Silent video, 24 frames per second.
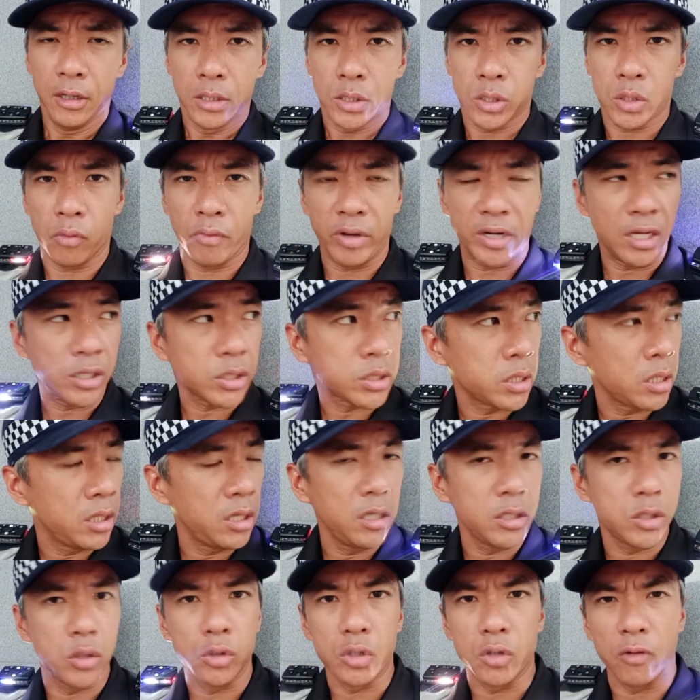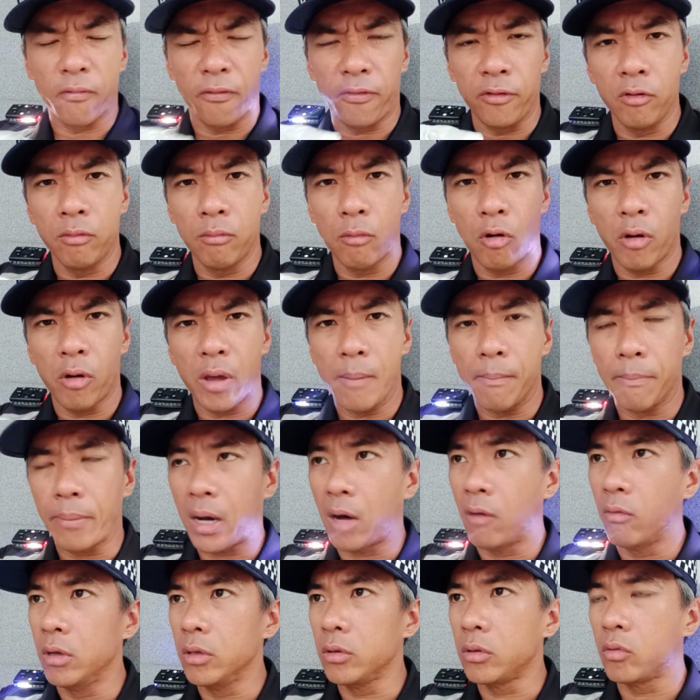So when I say this, you should feel more
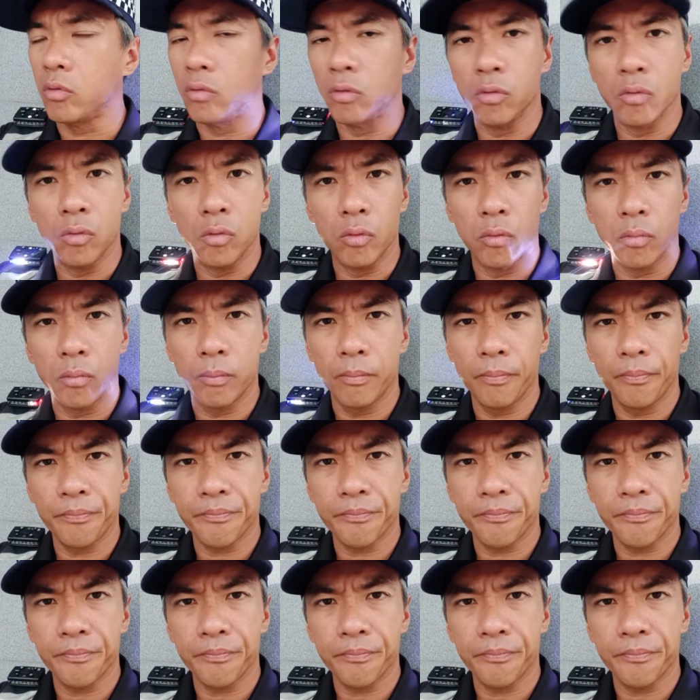empowered to